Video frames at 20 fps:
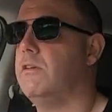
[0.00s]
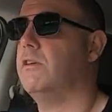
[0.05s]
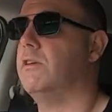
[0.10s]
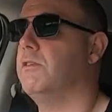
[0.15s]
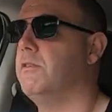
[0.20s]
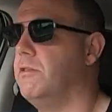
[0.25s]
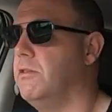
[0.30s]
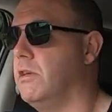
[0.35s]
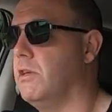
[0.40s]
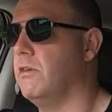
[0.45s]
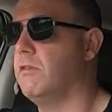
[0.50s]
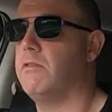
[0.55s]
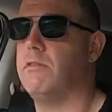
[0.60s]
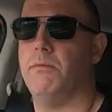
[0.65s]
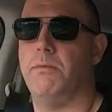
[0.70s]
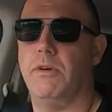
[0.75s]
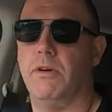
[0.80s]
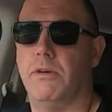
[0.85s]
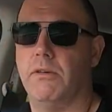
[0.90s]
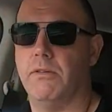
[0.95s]
I think,
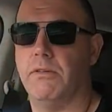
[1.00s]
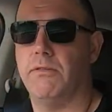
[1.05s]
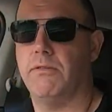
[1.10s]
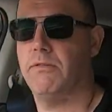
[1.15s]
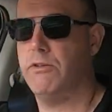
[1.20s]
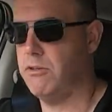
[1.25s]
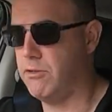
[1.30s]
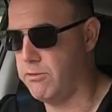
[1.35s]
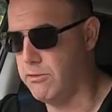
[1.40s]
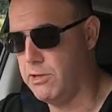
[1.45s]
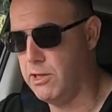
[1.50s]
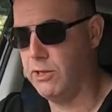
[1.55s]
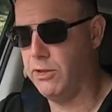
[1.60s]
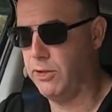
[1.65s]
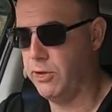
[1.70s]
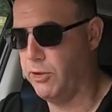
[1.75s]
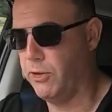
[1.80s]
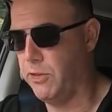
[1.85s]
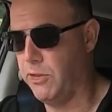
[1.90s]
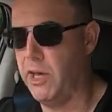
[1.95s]
to be honest, just
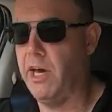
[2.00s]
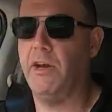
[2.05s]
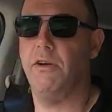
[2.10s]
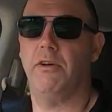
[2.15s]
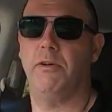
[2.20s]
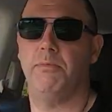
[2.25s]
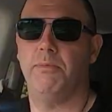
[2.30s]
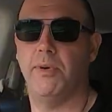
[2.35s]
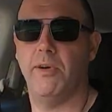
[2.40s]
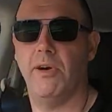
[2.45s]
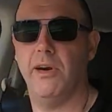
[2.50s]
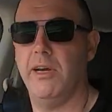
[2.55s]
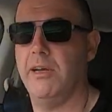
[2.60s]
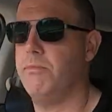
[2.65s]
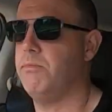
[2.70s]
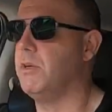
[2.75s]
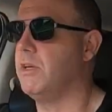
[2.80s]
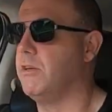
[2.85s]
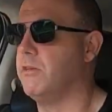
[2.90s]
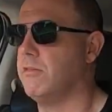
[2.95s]
nearly on that I'd buy
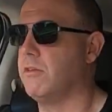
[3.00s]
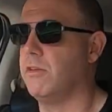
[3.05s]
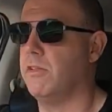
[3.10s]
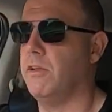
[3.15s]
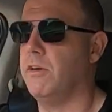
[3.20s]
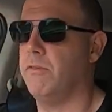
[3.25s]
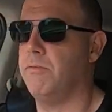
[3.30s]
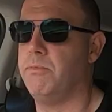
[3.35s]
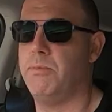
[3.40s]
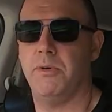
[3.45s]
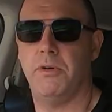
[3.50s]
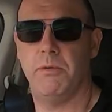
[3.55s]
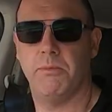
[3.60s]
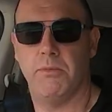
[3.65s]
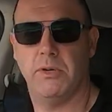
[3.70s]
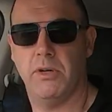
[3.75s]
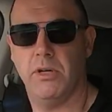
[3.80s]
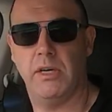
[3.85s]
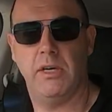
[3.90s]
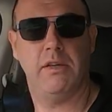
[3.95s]
it, because I love
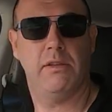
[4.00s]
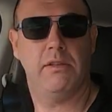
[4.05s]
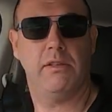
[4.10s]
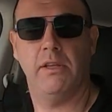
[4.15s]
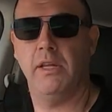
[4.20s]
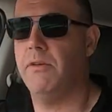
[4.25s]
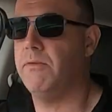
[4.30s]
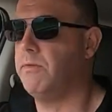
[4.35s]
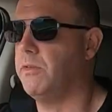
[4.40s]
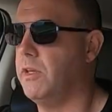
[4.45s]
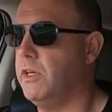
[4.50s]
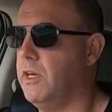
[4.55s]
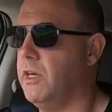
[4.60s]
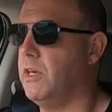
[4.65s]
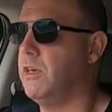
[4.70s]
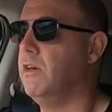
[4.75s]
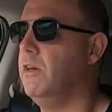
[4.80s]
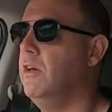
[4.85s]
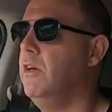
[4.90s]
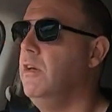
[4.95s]
putting my left
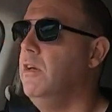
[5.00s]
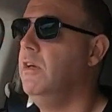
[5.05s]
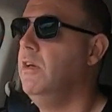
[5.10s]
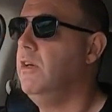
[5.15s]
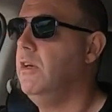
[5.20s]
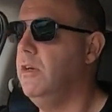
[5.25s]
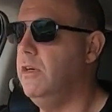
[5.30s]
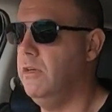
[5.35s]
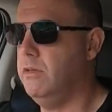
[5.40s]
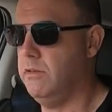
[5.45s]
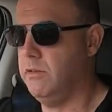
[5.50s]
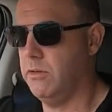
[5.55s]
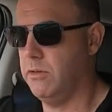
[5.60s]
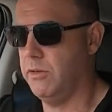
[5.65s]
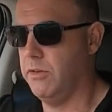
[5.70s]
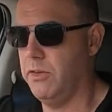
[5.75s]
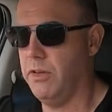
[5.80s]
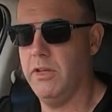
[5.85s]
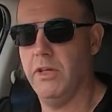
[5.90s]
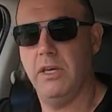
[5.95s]
leg
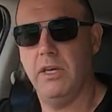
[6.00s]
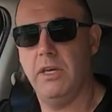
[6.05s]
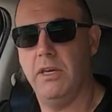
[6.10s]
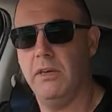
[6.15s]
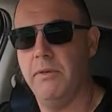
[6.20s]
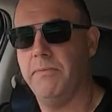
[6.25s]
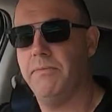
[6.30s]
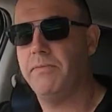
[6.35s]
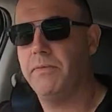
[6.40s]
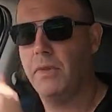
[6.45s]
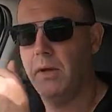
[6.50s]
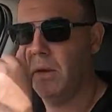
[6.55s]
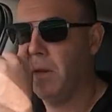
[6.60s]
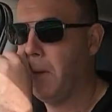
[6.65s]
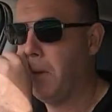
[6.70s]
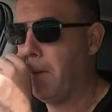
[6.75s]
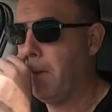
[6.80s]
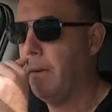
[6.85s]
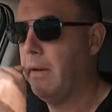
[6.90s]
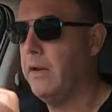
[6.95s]
on the
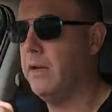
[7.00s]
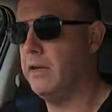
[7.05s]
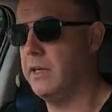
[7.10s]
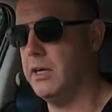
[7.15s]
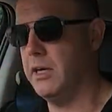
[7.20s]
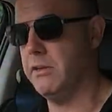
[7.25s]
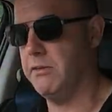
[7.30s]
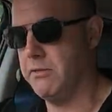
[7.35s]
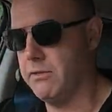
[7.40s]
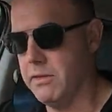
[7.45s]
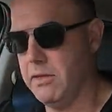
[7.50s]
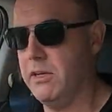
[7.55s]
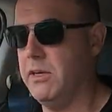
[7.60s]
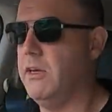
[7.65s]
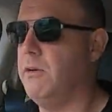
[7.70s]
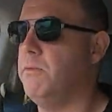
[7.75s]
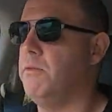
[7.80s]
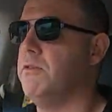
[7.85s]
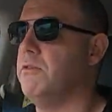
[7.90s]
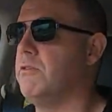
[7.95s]
against
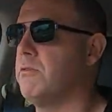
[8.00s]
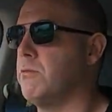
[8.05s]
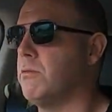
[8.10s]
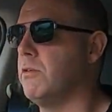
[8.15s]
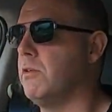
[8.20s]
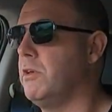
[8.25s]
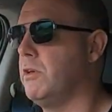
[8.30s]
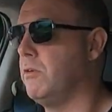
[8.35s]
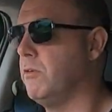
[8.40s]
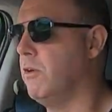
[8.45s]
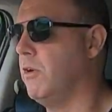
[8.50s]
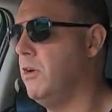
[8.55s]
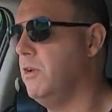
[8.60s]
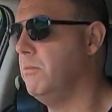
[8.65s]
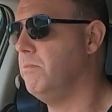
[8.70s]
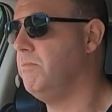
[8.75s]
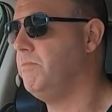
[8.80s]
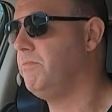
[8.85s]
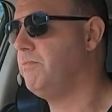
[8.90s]
there, which is really great.